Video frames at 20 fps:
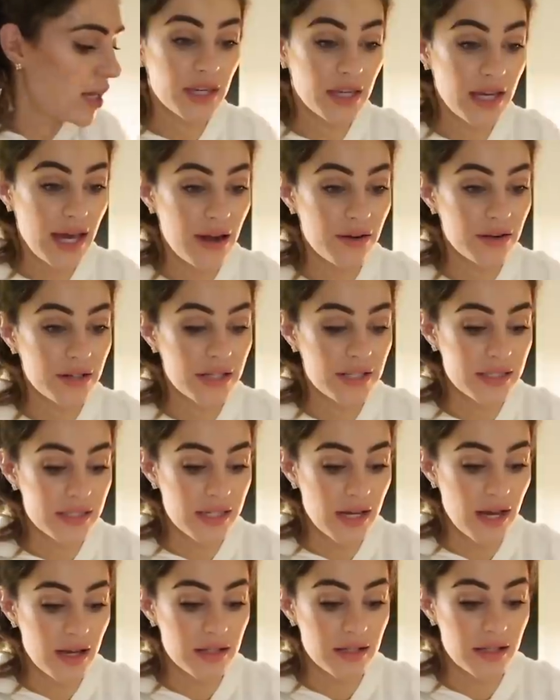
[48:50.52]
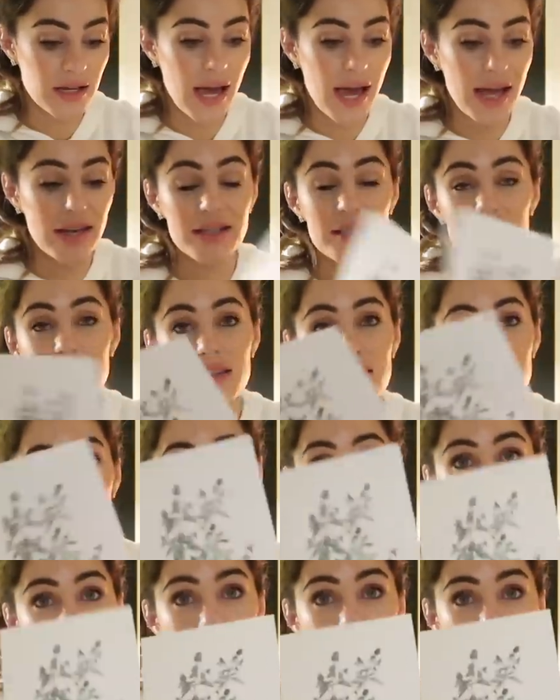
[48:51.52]
that Karen has done, and this
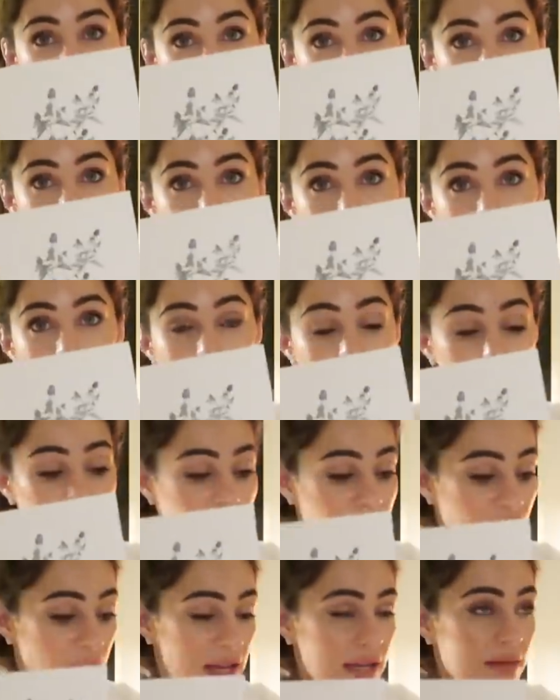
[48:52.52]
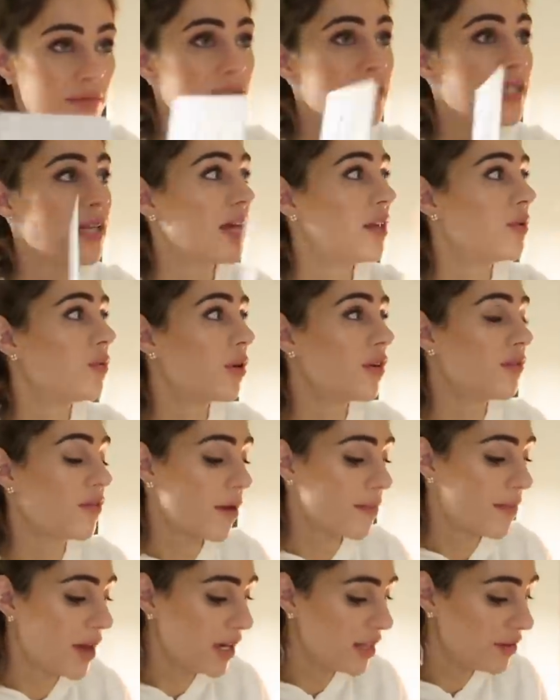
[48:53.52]
is absolutely going to be framed in one of
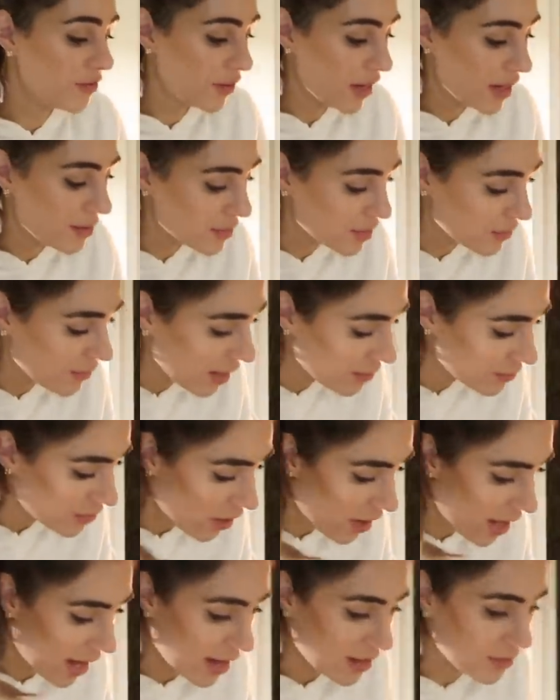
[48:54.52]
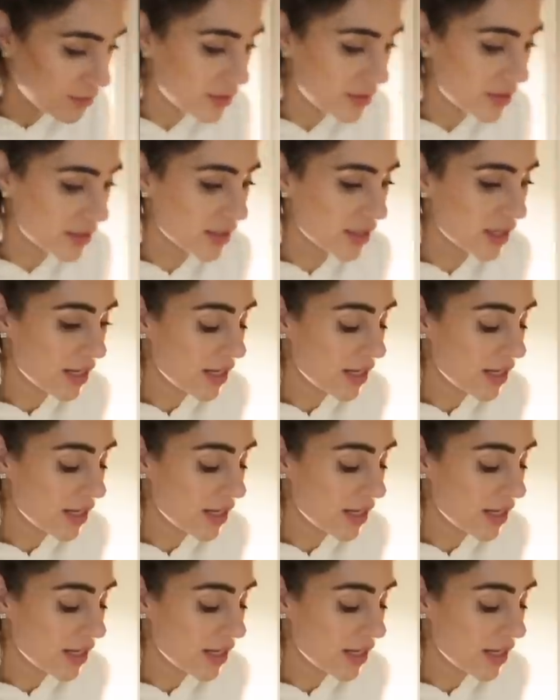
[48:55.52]
our many frames around our house.